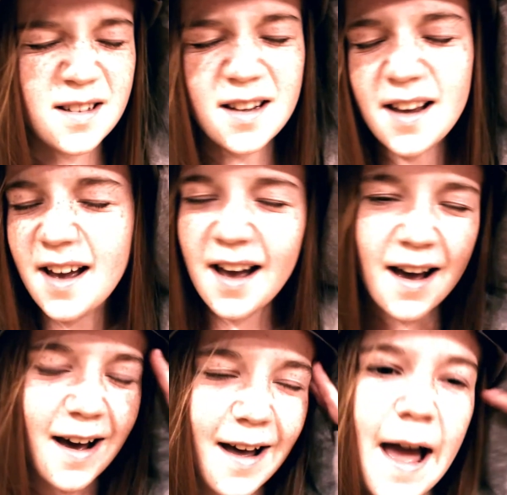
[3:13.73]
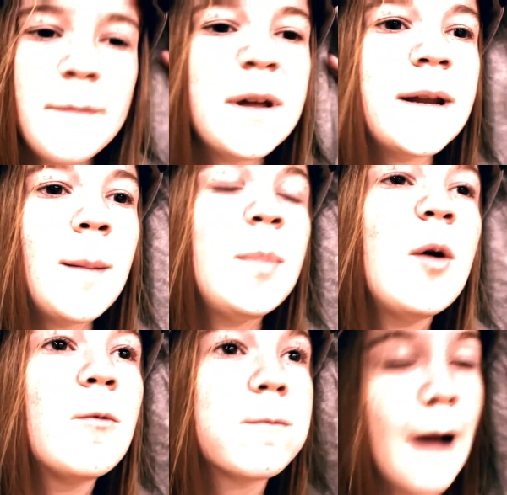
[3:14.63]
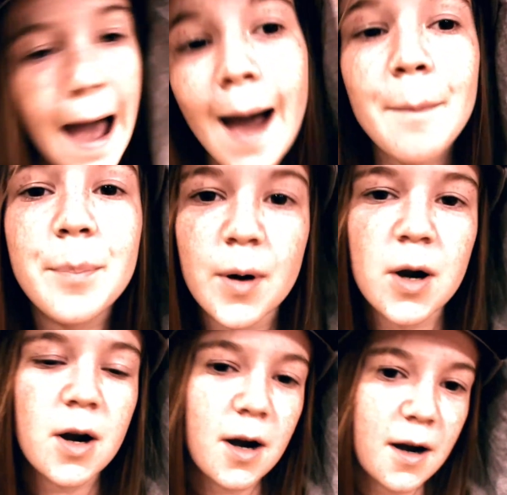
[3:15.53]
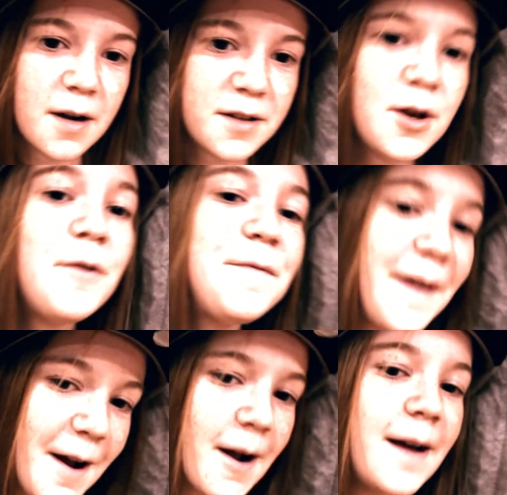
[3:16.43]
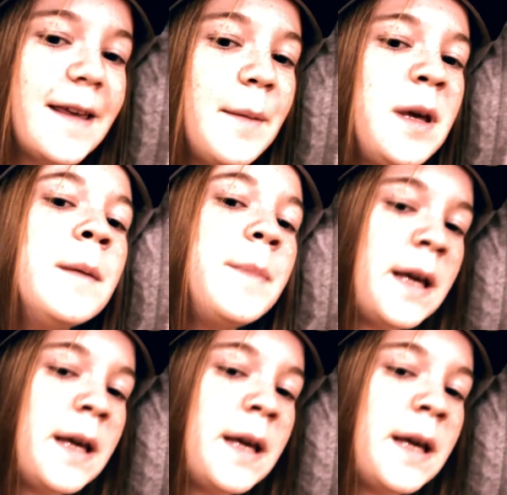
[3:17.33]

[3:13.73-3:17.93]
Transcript: Nah, Eminem the rapper rapper. Yo, Farah, give me a